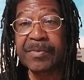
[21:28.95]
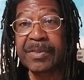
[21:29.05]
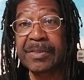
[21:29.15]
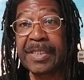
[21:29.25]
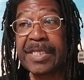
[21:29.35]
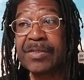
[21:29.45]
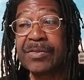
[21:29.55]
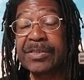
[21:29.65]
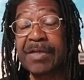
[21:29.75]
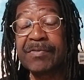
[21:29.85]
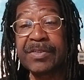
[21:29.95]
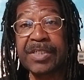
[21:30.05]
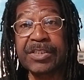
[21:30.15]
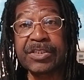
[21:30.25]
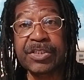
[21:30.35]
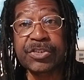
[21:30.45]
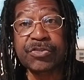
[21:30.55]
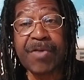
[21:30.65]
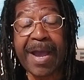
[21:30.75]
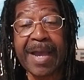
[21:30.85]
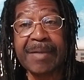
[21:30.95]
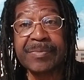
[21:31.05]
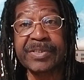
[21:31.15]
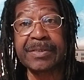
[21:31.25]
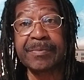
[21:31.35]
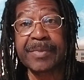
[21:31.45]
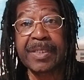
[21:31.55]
the leaders of indigenous tribes